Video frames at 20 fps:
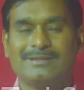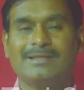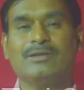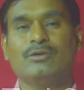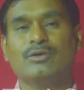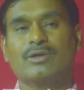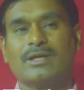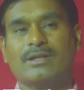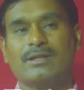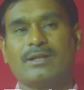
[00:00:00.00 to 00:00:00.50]

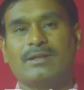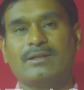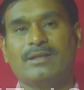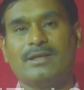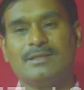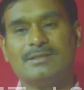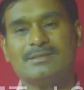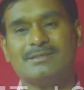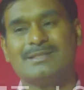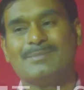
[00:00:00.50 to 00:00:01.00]
then you can run
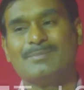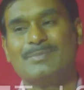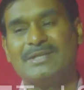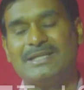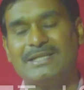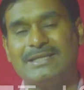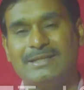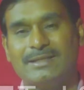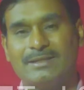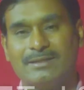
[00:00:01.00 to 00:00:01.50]
the simple
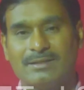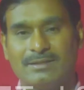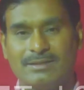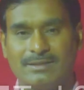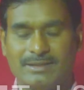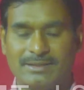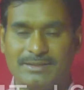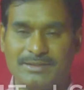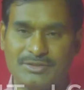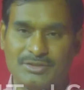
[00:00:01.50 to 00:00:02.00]
linear
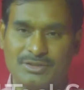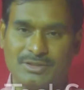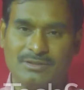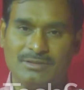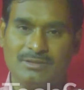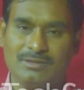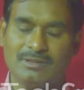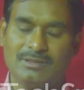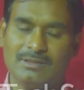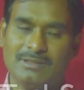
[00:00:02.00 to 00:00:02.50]

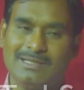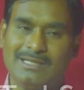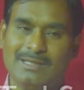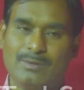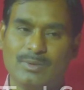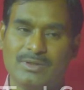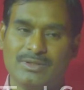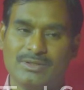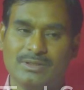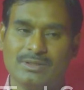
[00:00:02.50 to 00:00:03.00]
regression
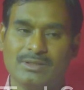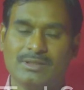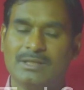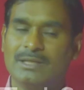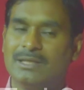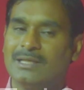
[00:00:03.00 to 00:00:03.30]
equation.